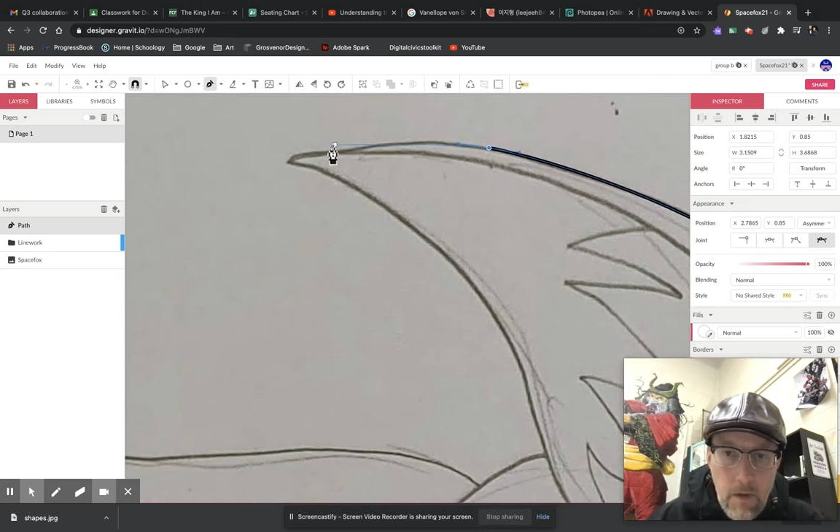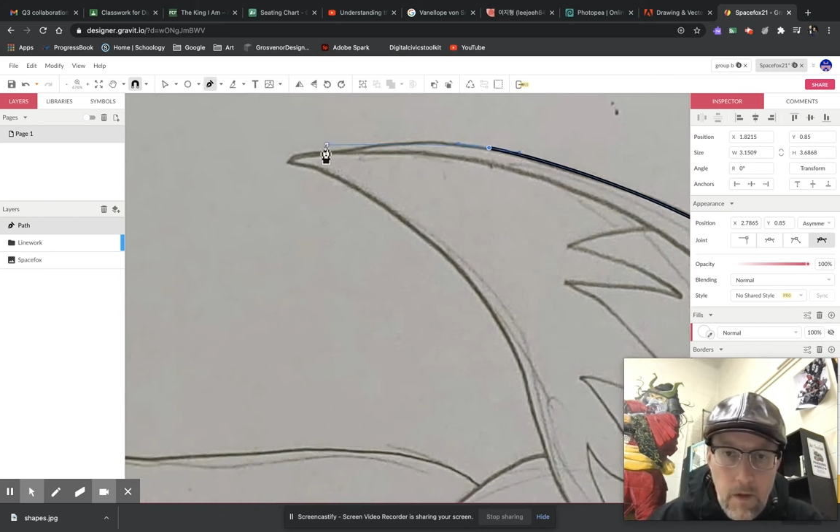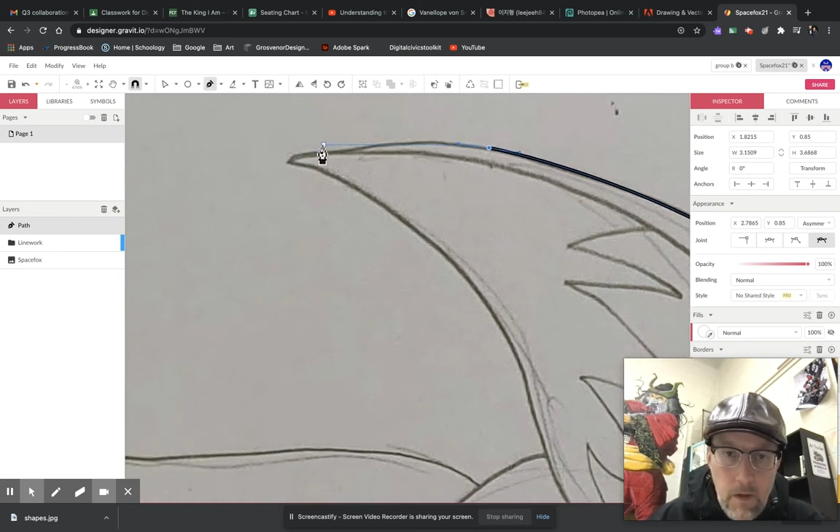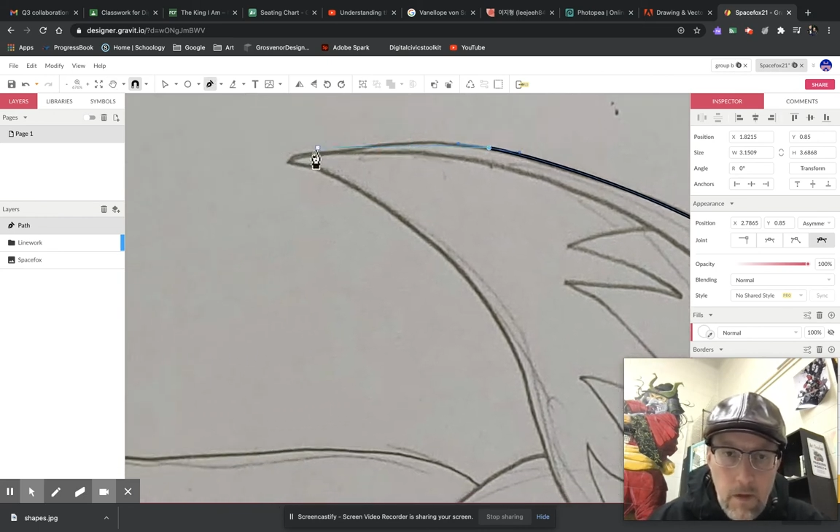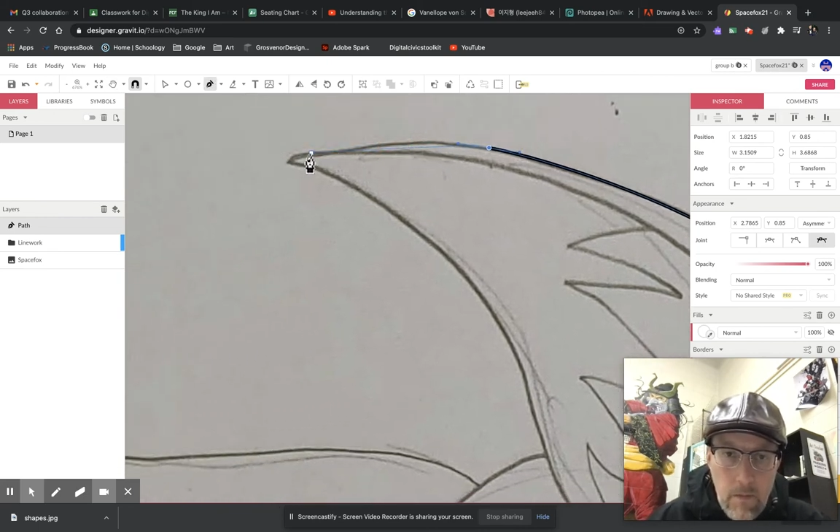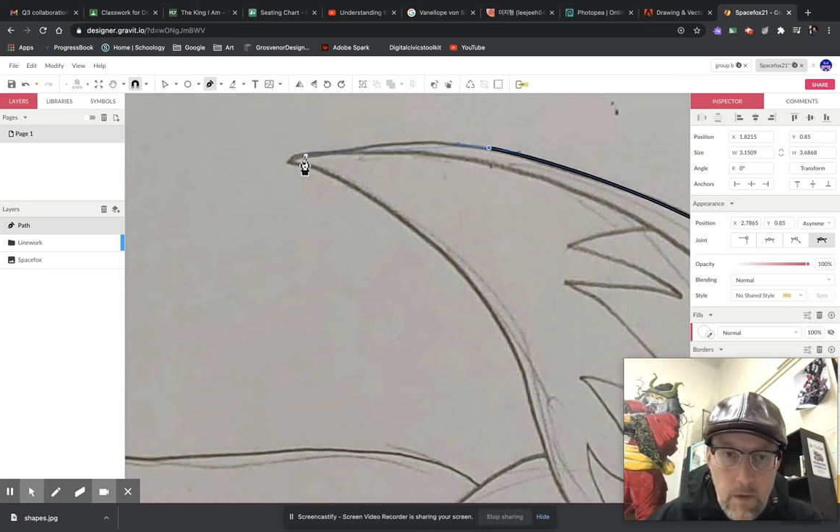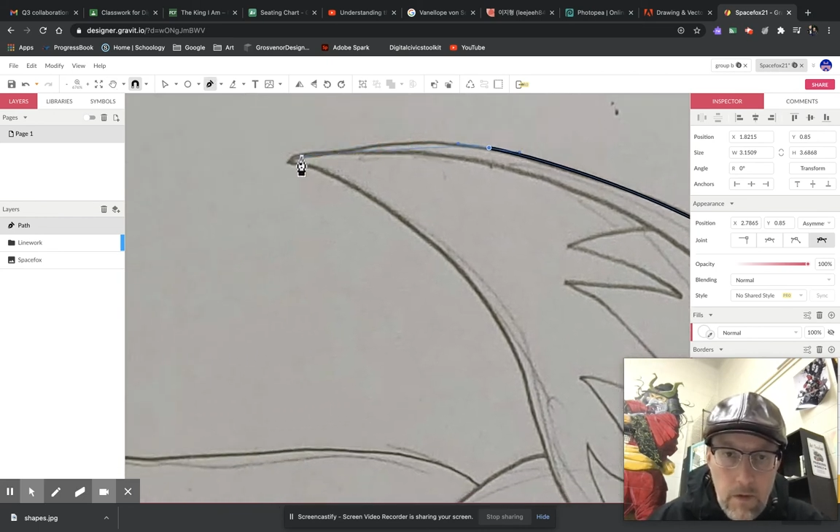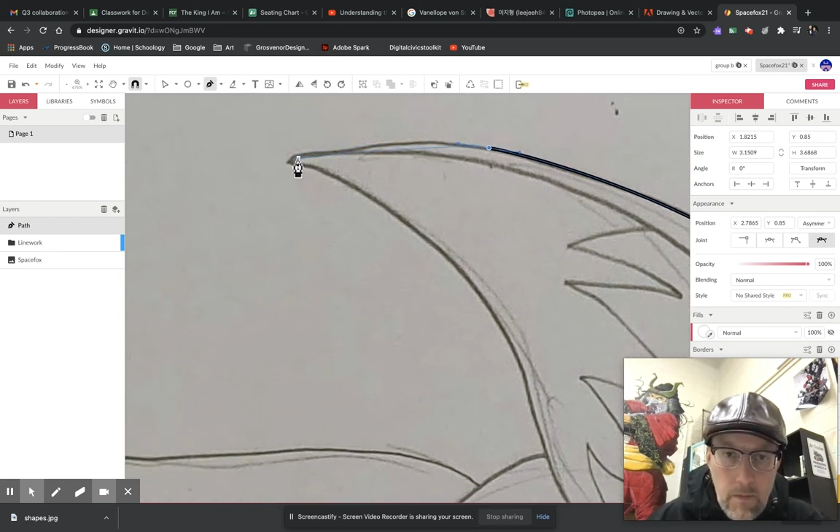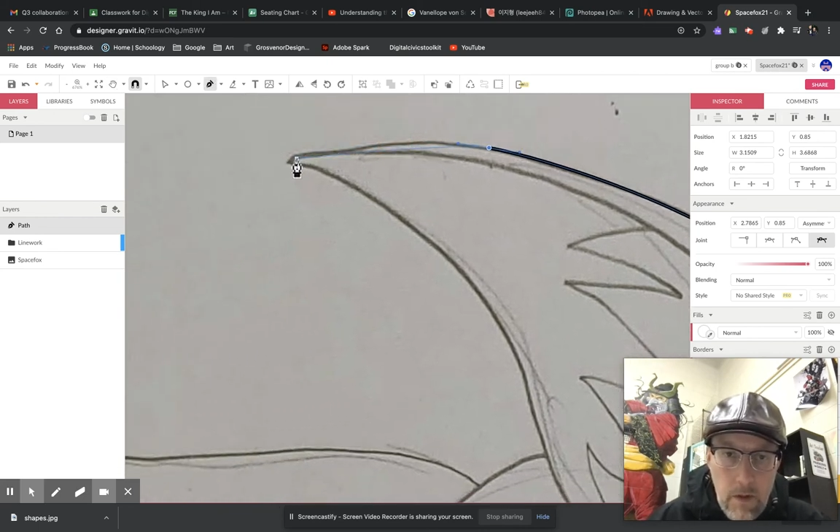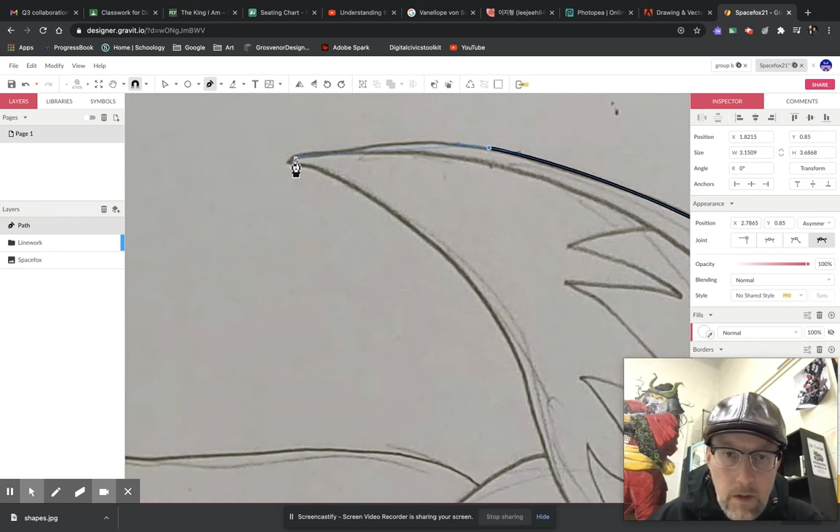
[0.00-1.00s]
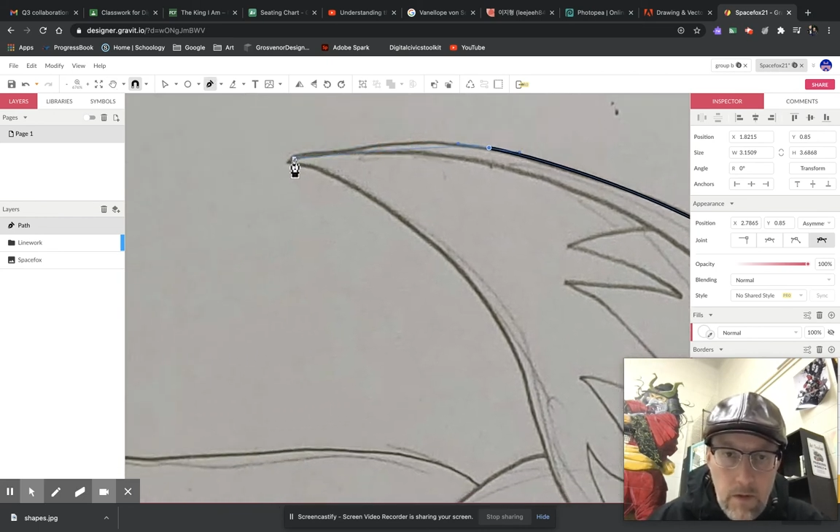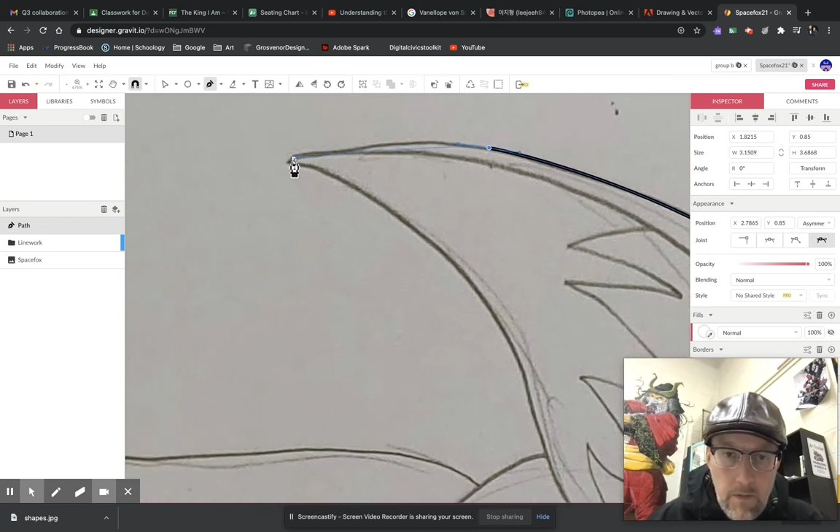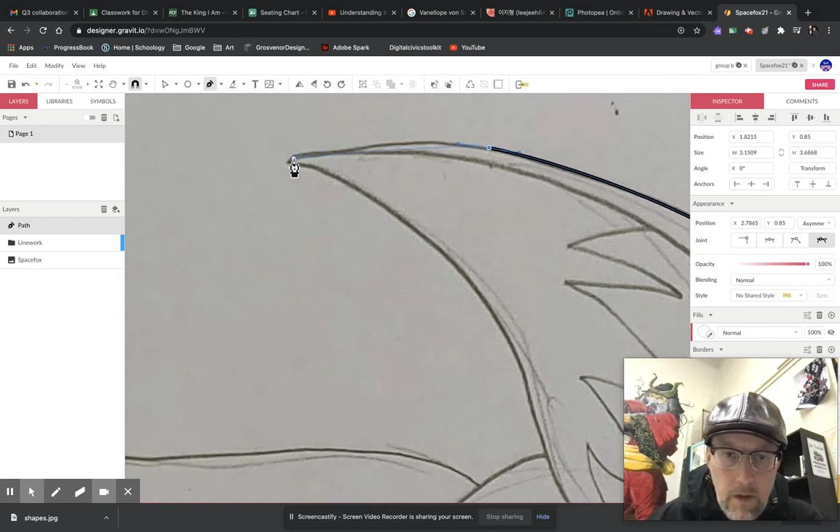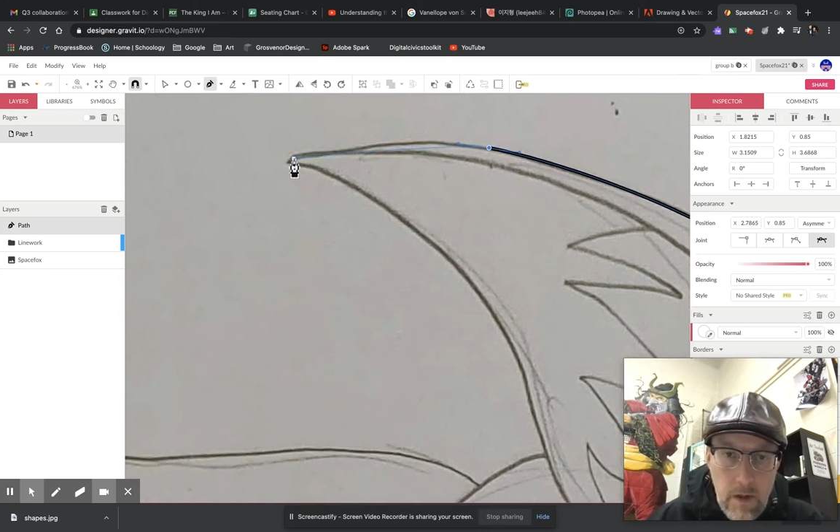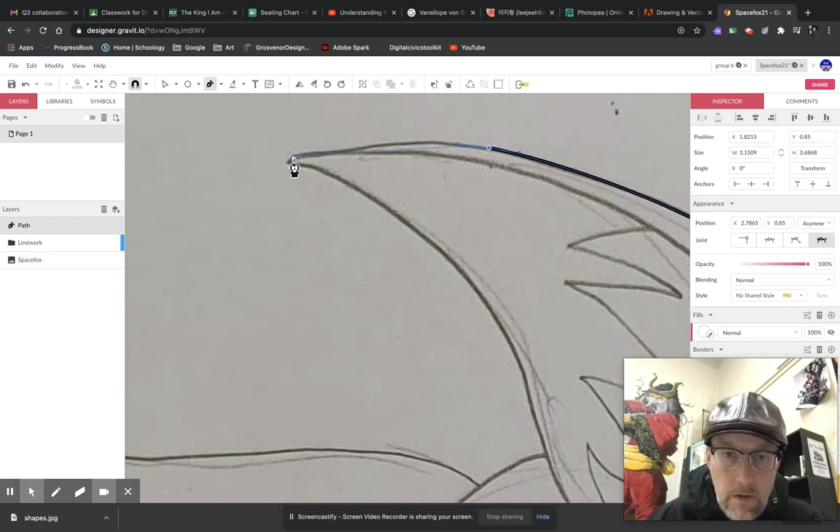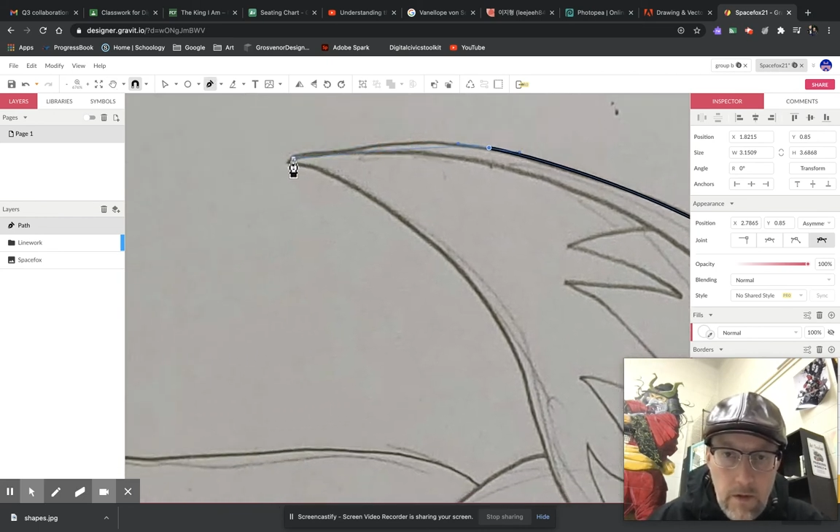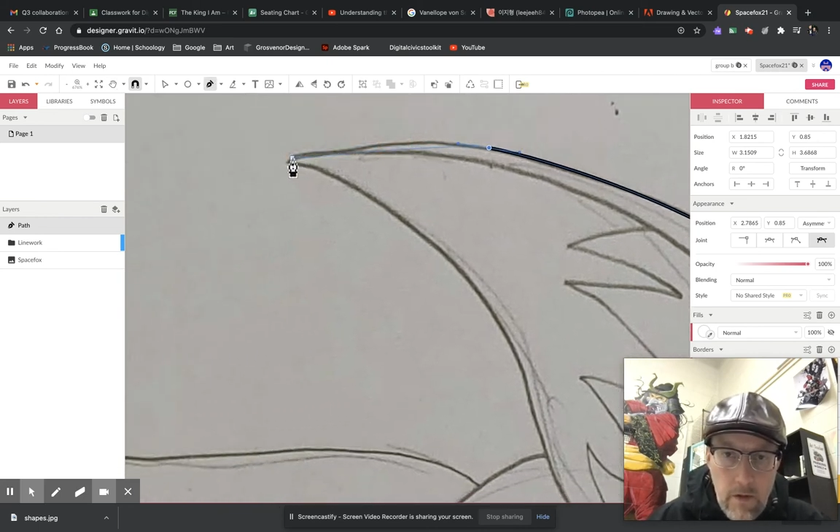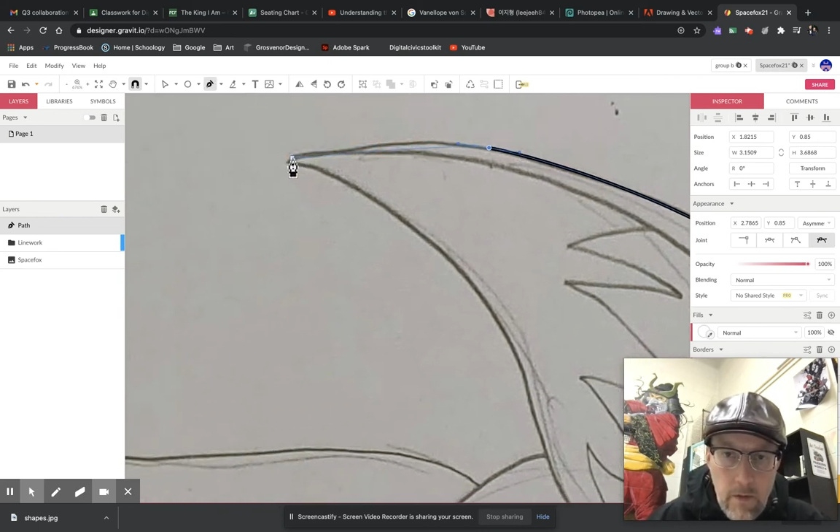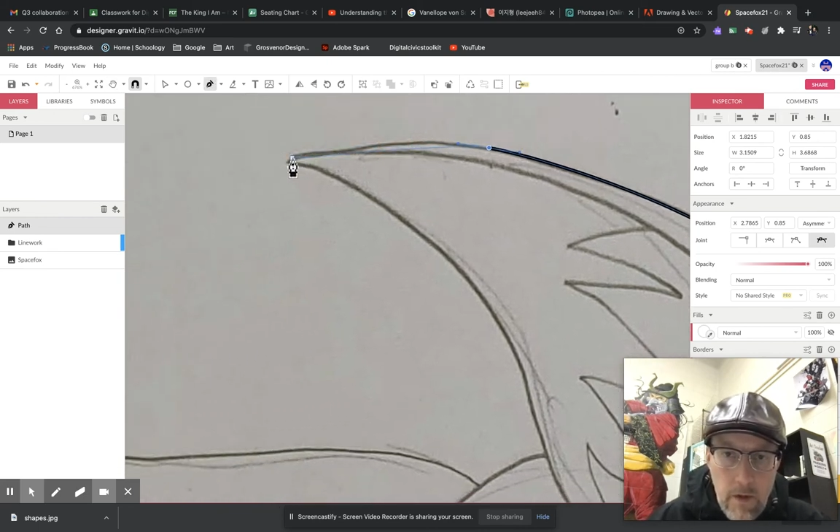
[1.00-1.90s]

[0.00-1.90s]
Get my space fox all the